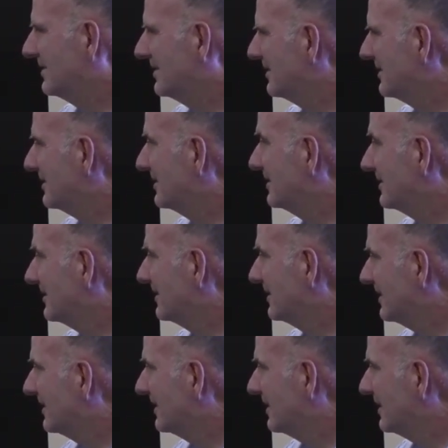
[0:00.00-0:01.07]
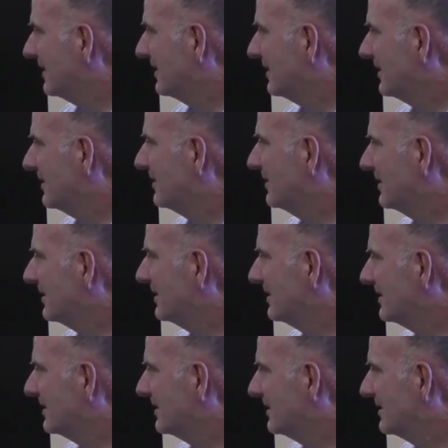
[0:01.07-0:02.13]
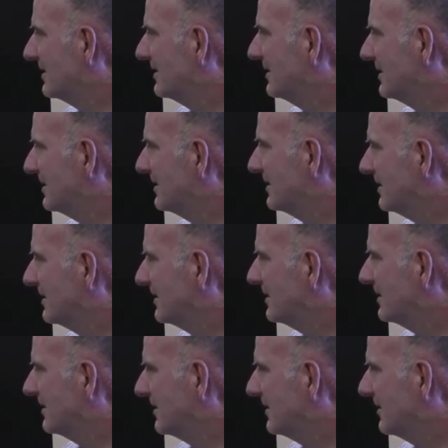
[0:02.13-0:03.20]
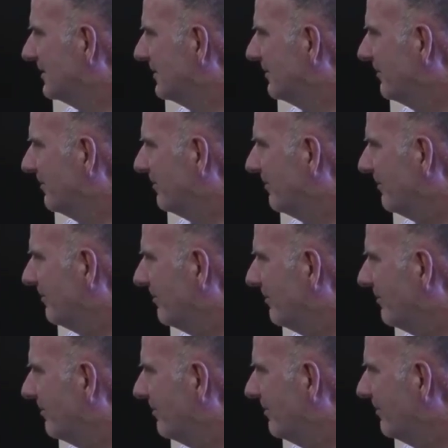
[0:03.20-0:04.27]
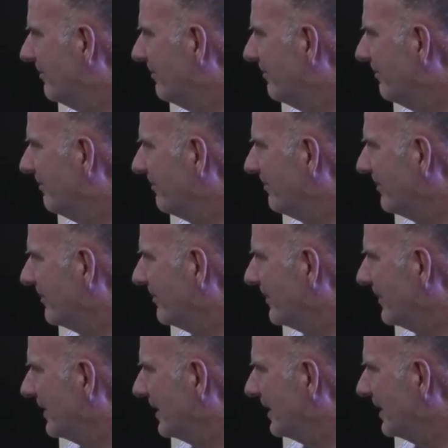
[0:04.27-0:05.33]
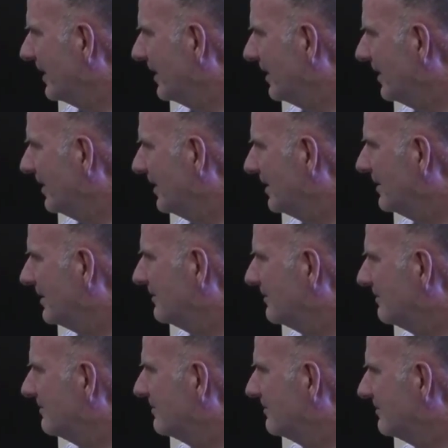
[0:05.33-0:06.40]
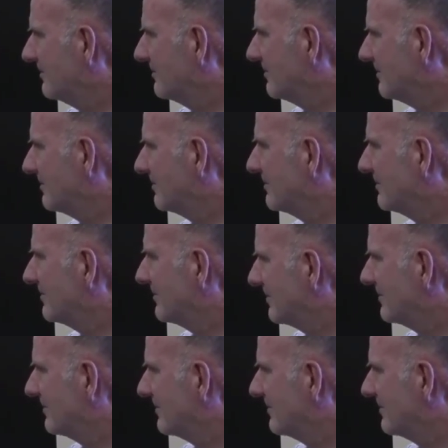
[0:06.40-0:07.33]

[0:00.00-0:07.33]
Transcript: This person isn't speaking.